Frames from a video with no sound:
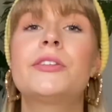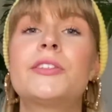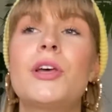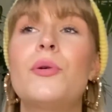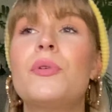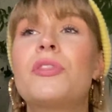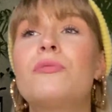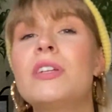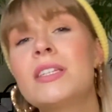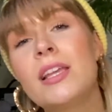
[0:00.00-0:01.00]
So the
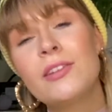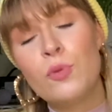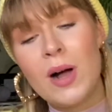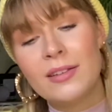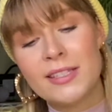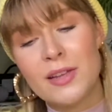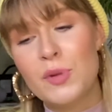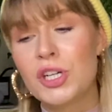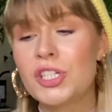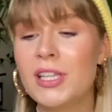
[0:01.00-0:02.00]
reason I love Wild so
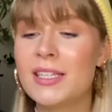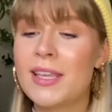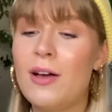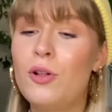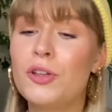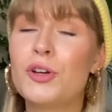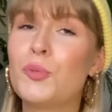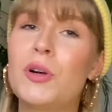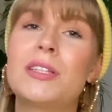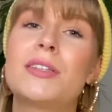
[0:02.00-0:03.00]
much, let's get all the good
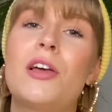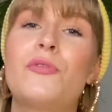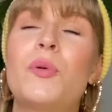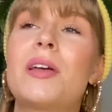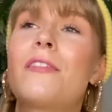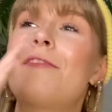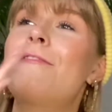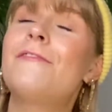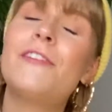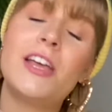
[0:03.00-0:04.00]
points over with
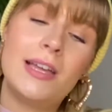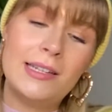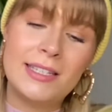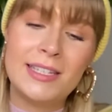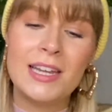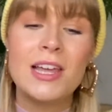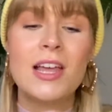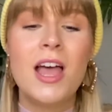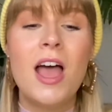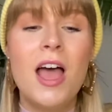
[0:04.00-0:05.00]
first.
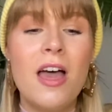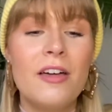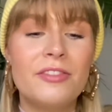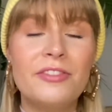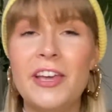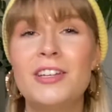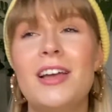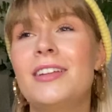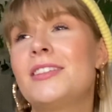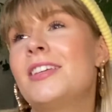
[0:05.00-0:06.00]

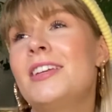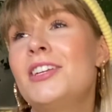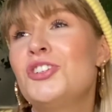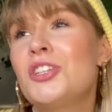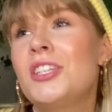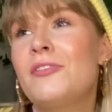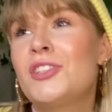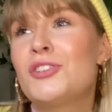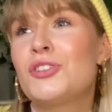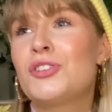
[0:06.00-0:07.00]
The initiative
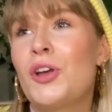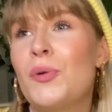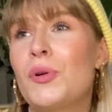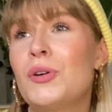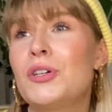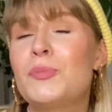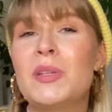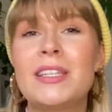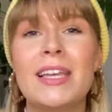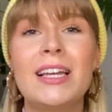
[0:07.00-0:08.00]
is just so good,
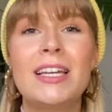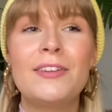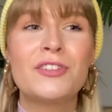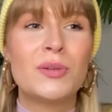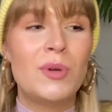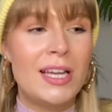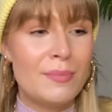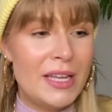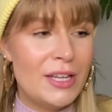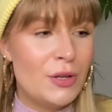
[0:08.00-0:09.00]
particularly for someone like
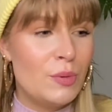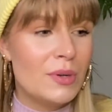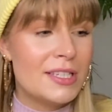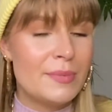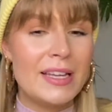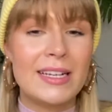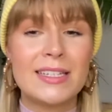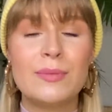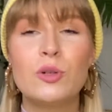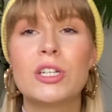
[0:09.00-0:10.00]
me who wants to make like
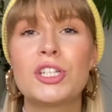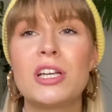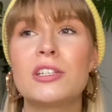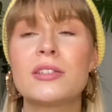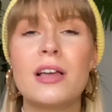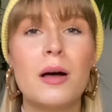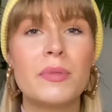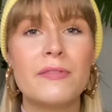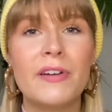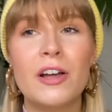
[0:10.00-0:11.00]
smaller changes to help
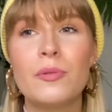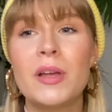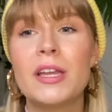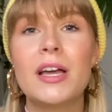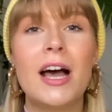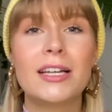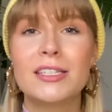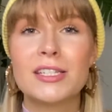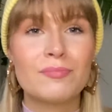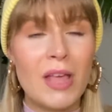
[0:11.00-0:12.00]
the environment,
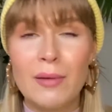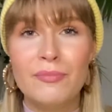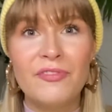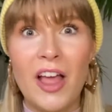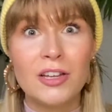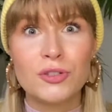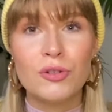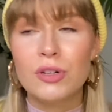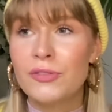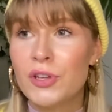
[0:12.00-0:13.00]
and I'm fairly sure
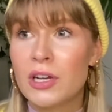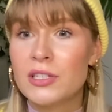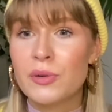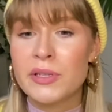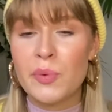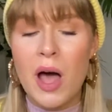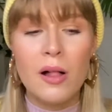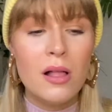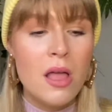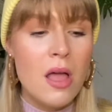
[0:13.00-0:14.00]
all of you guys do as well.